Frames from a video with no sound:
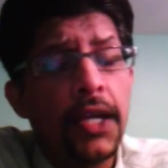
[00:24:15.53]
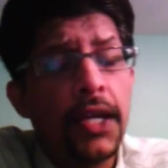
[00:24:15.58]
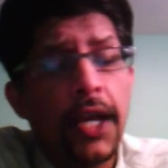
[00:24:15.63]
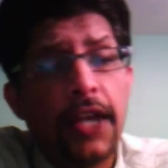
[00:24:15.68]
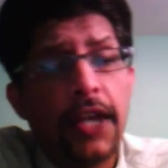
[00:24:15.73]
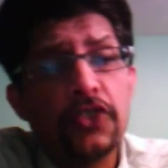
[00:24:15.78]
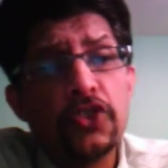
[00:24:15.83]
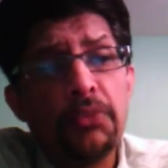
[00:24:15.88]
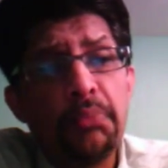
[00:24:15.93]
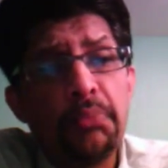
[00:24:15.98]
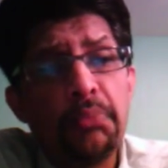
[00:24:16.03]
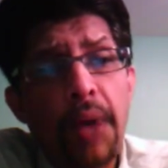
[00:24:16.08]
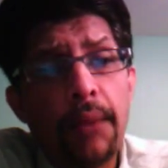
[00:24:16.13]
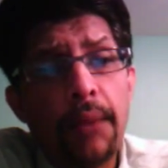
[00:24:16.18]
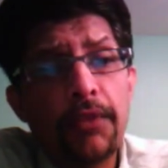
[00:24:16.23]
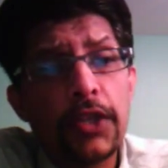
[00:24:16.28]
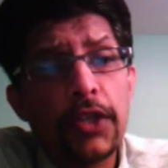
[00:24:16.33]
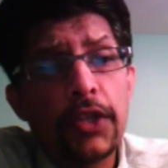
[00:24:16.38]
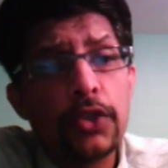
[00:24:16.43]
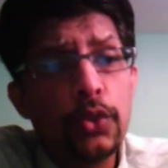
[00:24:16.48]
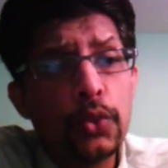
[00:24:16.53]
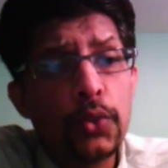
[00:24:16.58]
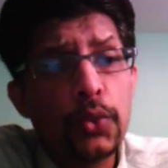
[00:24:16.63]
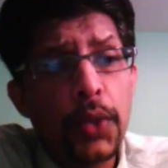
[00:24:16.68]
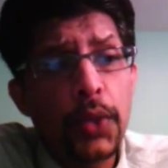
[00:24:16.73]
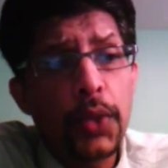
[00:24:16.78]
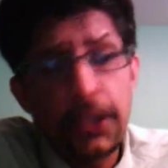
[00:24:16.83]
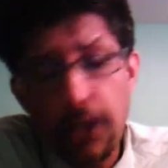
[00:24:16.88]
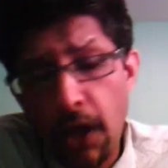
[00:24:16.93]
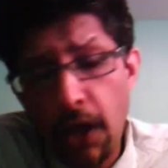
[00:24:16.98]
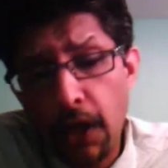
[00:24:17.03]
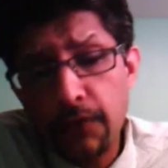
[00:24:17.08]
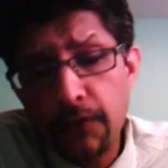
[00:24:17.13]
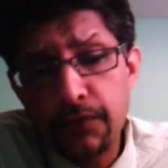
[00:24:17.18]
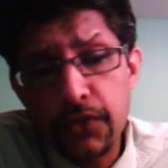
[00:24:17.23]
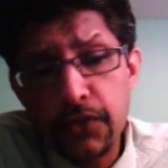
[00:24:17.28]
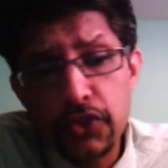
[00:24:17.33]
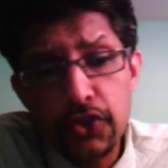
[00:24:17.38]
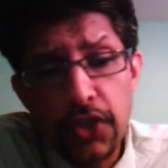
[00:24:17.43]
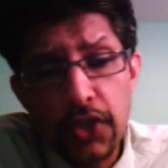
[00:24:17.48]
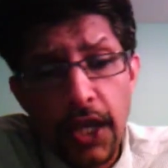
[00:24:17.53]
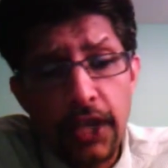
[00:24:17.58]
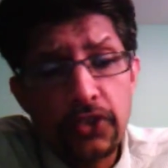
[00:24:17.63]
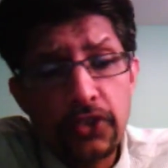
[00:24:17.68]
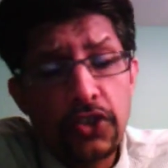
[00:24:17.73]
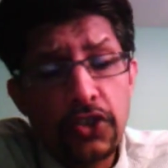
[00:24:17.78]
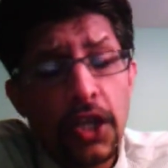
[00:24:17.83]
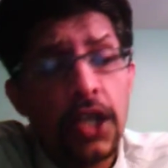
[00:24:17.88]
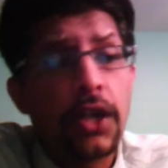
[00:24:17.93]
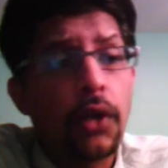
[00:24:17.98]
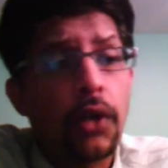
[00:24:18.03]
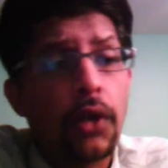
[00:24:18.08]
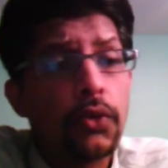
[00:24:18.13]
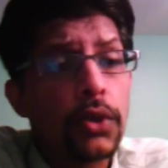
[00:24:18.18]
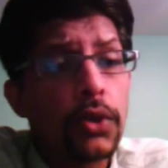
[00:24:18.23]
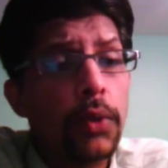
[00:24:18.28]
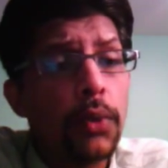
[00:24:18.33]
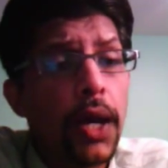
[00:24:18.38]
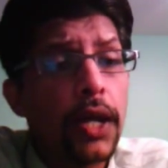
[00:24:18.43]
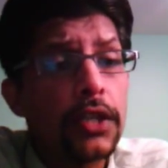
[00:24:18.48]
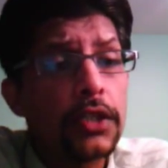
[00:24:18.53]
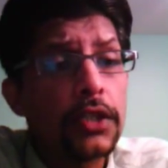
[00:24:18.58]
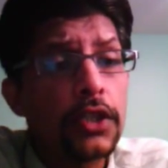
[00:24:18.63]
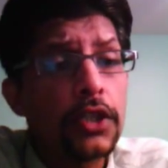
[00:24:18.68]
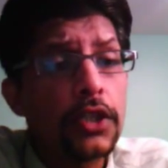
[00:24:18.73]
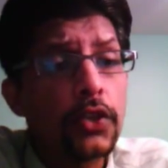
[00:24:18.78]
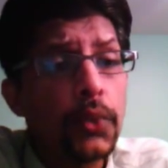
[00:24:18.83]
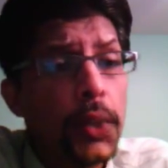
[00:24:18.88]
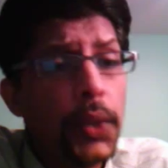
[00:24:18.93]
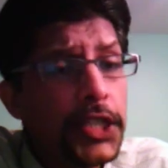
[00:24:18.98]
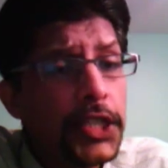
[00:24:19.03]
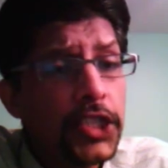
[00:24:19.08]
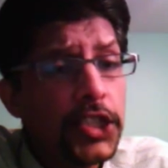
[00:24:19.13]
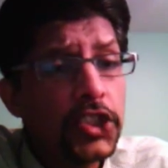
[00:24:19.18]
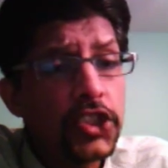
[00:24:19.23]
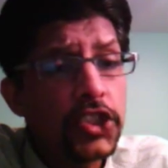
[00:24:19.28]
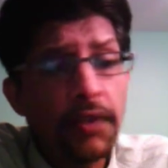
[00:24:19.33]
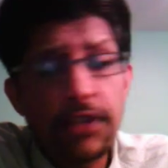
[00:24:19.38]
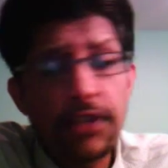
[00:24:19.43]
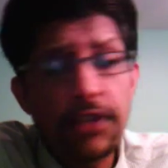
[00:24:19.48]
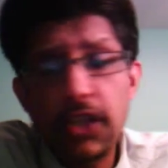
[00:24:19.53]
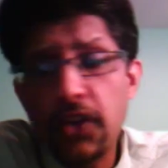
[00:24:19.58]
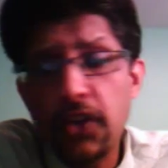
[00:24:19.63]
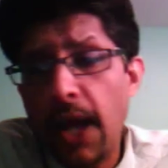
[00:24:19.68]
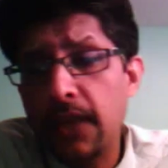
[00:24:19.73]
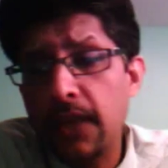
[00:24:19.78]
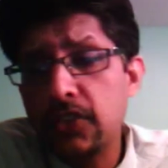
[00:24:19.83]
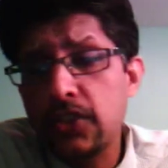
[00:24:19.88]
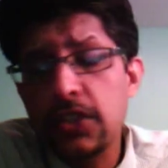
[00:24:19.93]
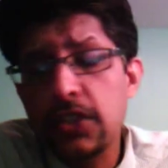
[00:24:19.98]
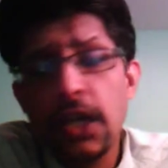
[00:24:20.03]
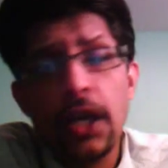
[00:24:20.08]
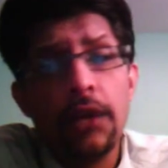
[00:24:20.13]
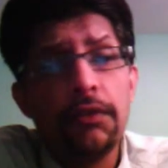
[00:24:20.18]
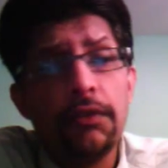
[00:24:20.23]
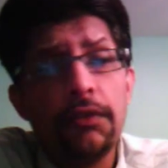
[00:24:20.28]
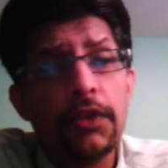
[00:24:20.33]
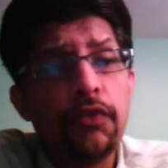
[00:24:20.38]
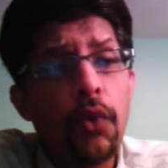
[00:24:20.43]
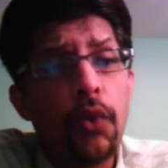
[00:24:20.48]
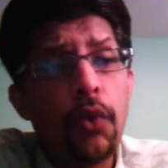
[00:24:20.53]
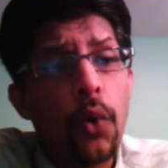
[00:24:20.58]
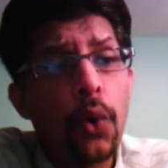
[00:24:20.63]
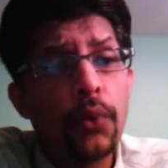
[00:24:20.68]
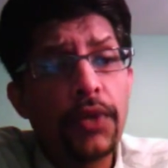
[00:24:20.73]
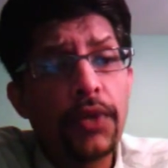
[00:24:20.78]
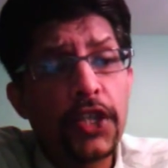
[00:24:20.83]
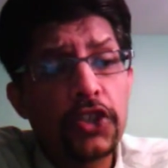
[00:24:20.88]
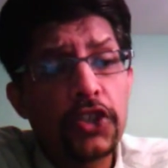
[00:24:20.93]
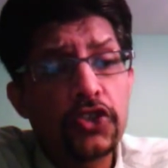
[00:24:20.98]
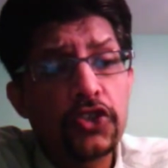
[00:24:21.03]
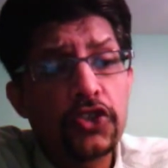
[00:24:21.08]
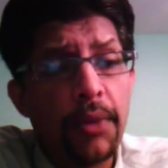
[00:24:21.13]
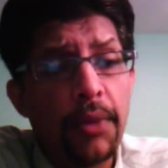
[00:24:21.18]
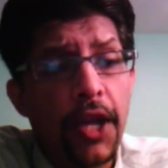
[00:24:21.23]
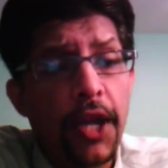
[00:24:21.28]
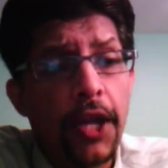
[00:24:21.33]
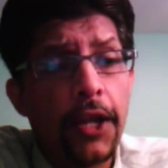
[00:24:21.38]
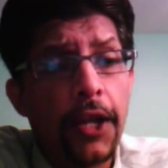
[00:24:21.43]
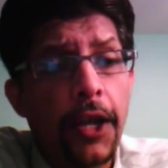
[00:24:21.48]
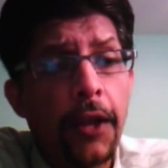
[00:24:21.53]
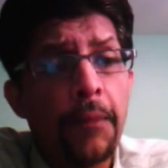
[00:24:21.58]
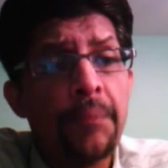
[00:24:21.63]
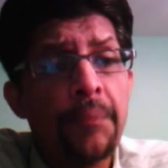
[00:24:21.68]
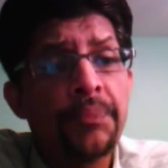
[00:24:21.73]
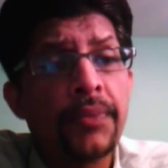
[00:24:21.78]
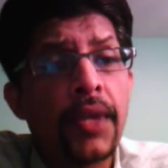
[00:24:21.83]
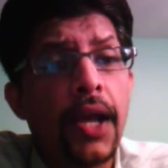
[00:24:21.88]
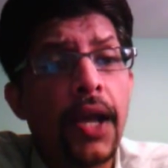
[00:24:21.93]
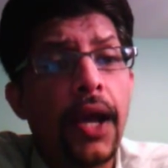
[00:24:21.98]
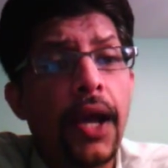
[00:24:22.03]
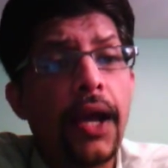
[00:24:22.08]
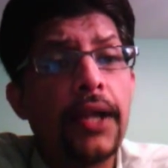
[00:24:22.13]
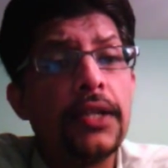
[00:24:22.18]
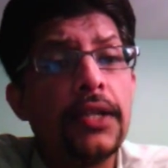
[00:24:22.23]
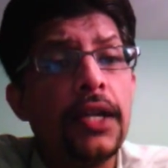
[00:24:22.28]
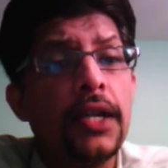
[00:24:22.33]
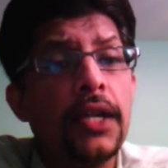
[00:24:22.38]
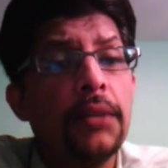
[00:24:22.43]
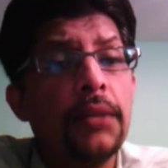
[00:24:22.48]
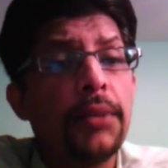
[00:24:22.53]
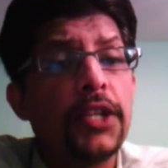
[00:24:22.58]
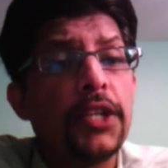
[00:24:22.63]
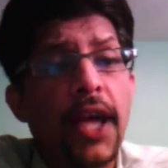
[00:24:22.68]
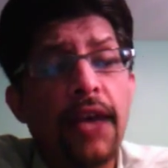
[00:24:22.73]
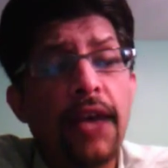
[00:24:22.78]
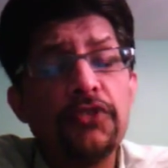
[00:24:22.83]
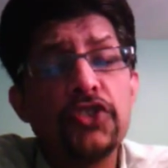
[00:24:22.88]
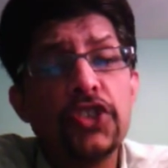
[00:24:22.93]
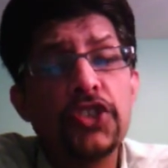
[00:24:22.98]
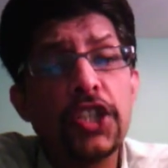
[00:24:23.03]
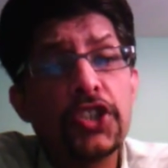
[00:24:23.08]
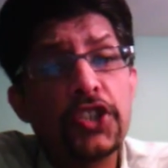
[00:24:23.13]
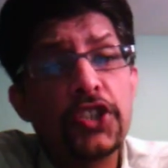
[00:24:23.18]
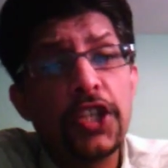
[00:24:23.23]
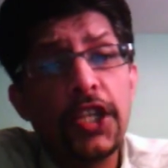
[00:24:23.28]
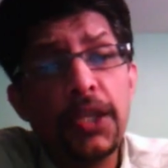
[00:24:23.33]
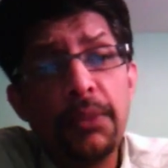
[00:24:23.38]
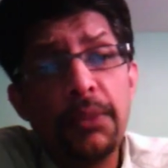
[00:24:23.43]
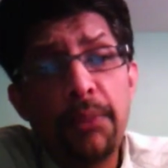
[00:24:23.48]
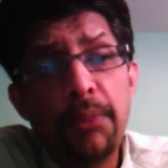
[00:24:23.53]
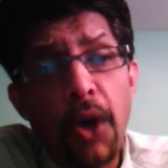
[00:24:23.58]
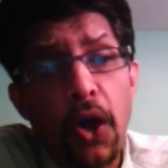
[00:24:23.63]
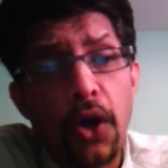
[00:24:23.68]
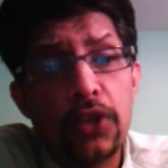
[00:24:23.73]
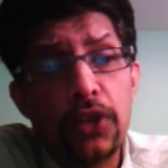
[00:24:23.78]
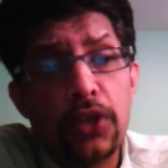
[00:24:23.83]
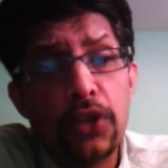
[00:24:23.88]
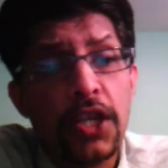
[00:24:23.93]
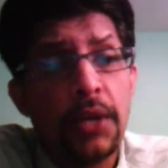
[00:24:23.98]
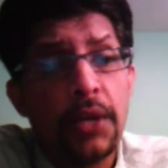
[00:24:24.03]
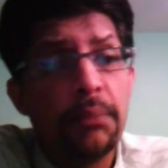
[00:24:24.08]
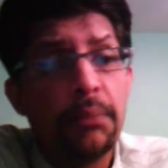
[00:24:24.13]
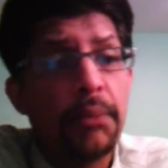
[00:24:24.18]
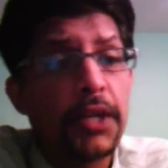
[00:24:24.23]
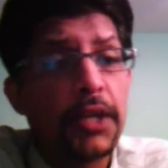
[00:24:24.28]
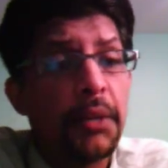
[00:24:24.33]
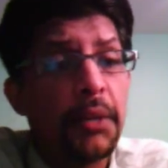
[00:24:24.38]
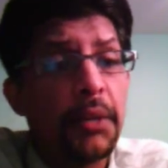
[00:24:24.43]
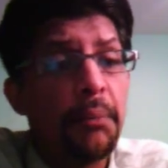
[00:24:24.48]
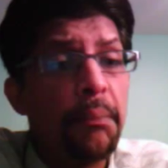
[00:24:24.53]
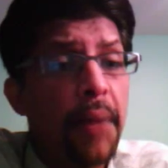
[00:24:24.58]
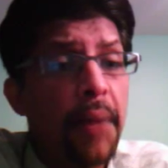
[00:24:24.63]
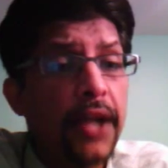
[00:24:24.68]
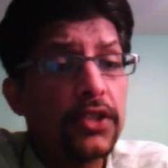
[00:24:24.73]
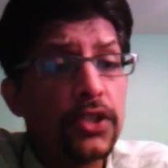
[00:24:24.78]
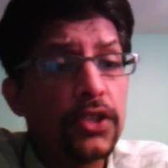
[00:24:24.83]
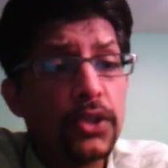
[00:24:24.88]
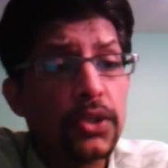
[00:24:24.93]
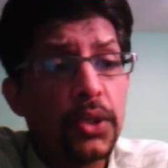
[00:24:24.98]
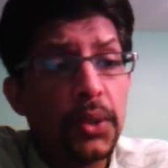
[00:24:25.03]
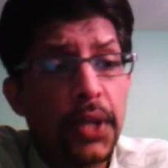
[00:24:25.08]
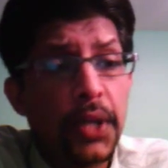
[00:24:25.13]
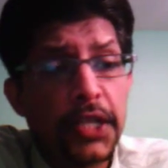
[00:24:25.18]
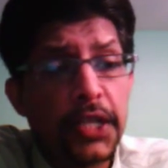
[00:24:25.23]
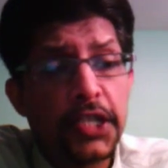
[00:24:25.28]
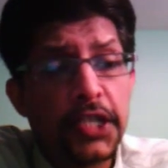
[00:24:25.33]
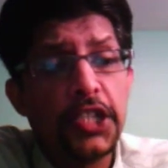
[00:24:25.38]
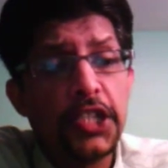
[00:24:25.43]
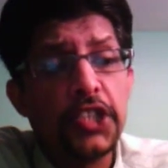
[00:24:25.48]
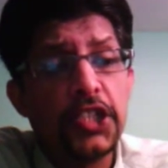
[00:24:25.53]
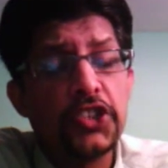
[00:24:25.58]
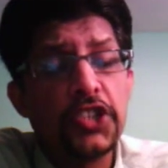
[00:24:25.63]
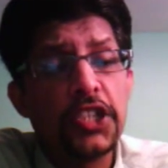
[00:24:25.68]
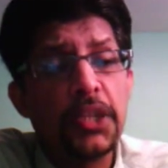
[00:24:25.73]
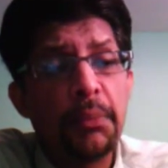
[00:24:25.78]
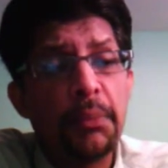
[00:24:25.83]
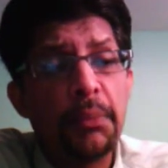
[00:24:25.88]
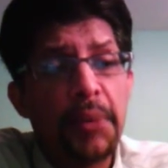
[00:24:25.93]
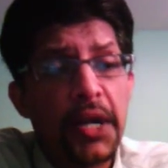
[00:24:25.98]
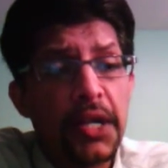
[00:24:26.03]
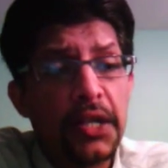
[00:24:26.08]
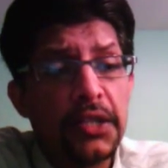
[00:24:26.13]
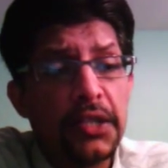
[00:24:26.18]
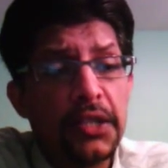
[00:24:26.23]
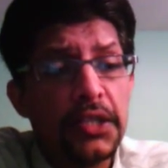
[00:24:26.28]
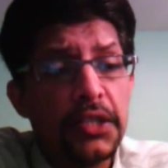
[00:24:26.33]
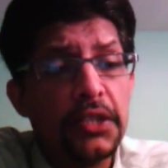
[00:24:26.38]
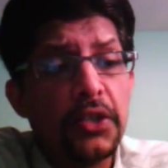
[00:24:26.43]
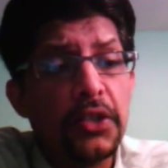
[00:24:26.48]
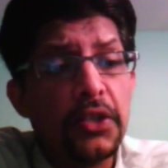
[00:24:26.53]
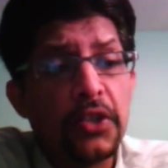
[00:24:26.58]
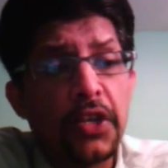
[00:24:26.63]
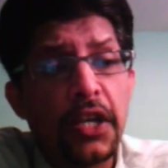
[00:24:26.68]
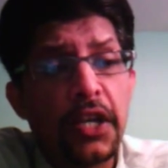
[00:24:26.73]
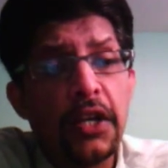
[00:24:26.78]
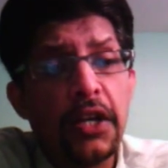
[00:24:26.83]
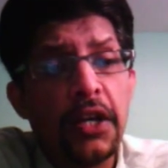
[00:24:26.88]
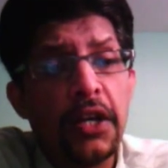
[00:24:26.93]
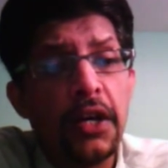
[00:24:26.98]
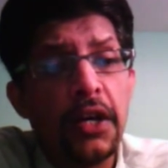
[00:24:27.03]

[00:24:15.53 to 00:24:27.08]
as Zimbabwe 229 for 6 now require another 27 runs with 4 wickets remaining, but they have 16 balls, but the man to do it is in the middle, playing